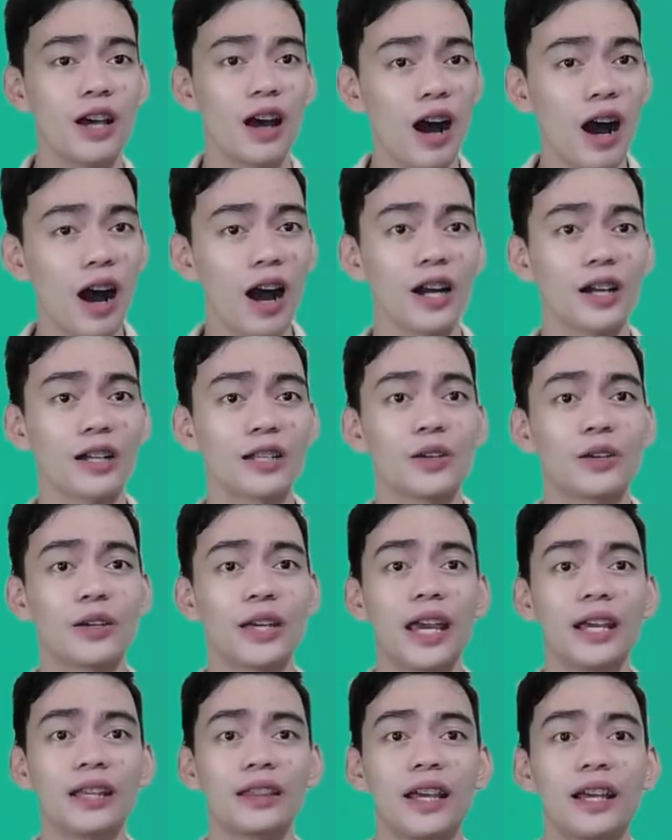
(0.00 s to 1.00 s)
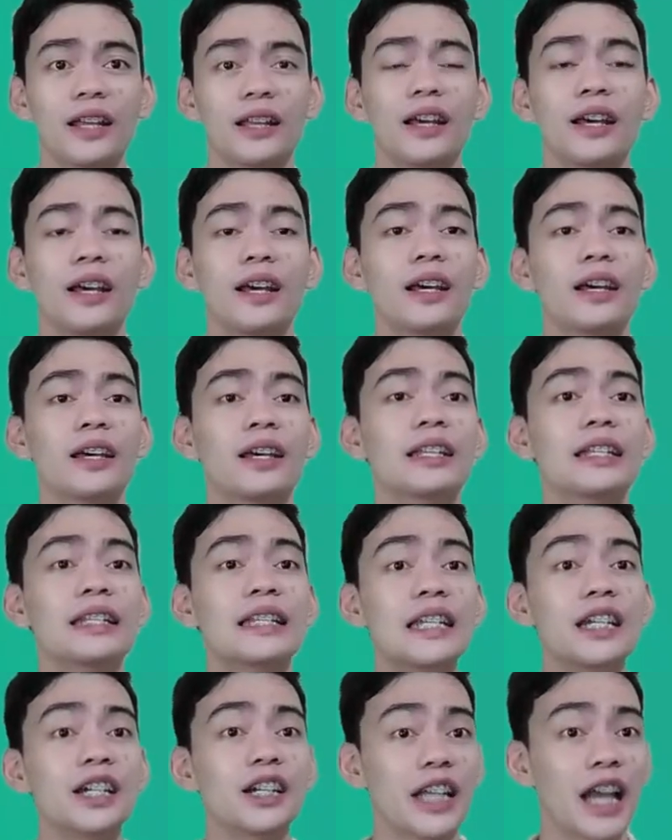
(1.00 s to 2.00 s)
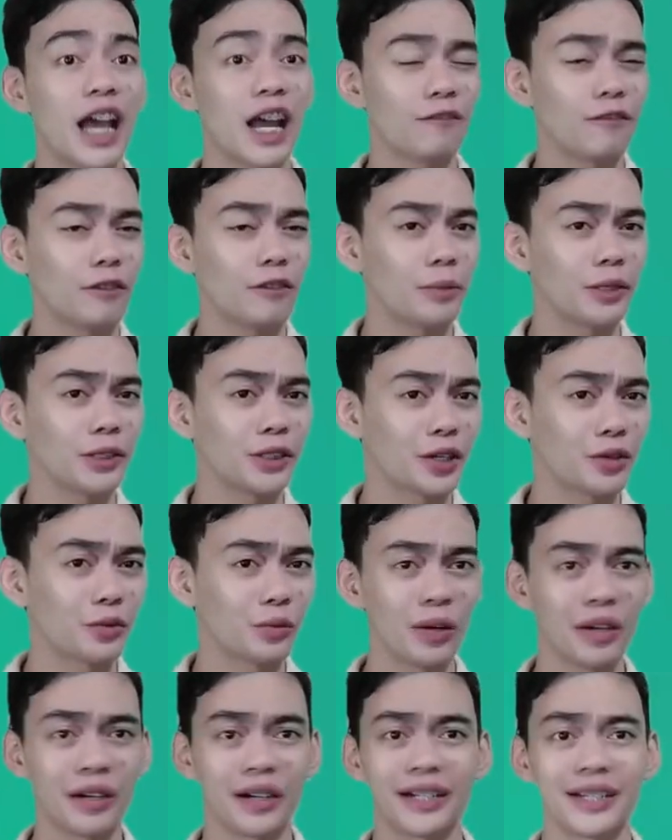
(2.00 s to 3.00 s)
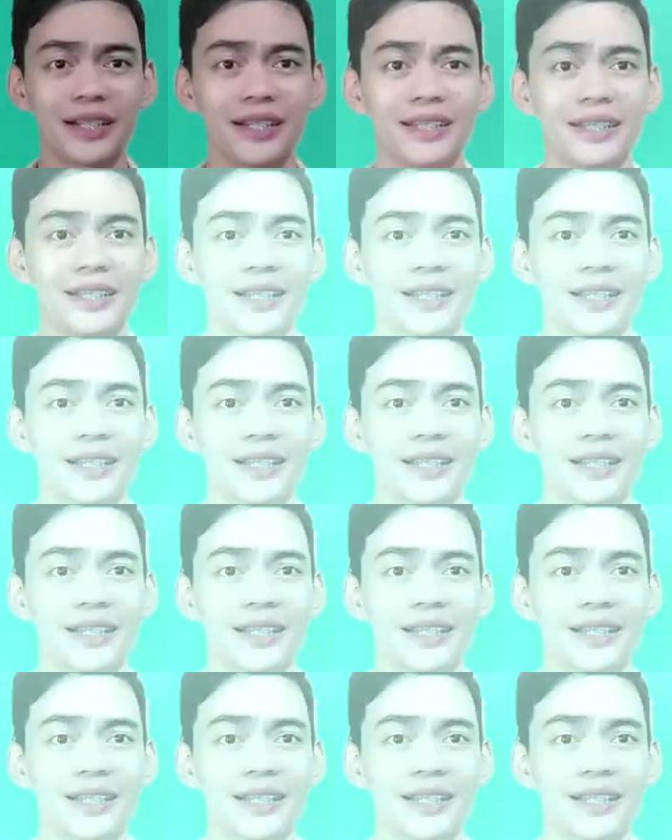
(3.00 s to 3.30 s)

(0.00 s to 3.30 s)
are located near the unfamiliar word,